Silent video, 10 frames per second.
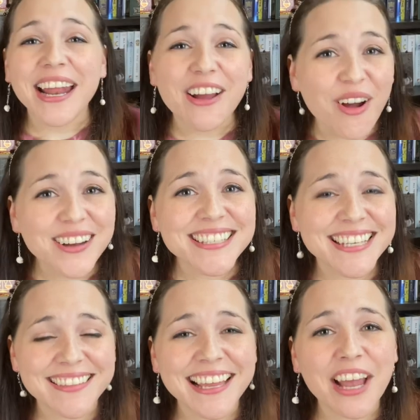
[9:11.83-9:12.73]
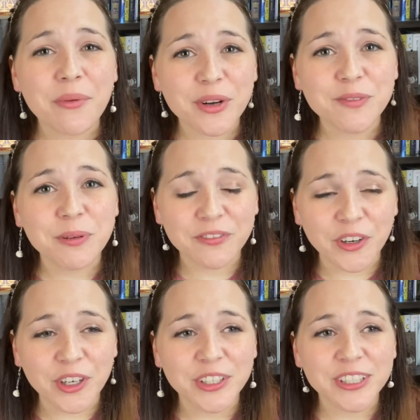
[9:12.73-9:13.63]
I honestly think I would have
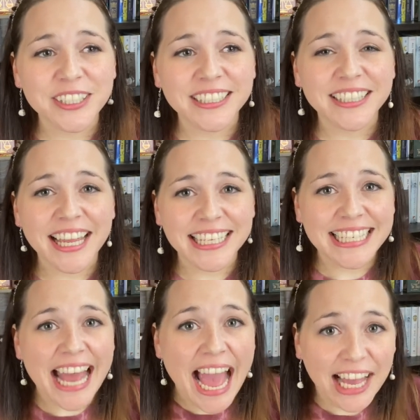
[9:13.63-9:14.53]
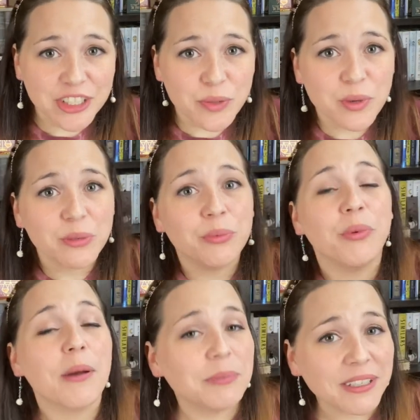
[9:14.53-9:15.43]
preferred like an actual
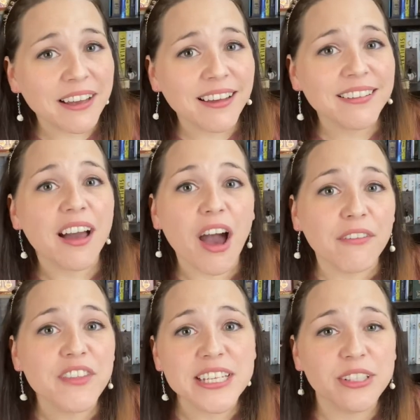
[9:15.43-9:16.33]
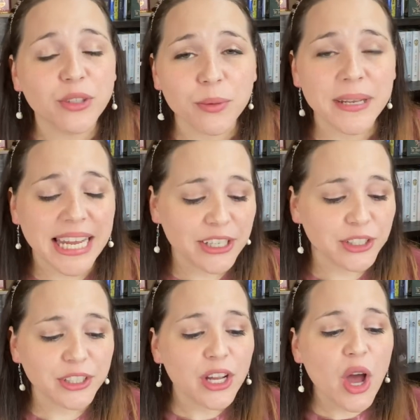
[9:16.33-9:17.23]
replica of the
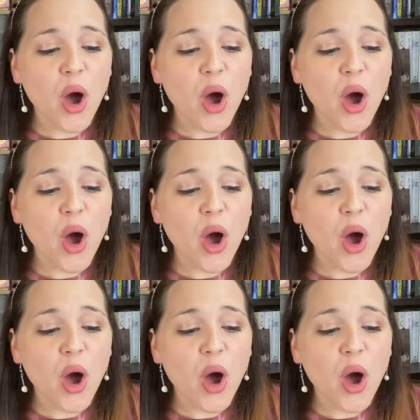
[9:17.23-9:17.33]
Deluminator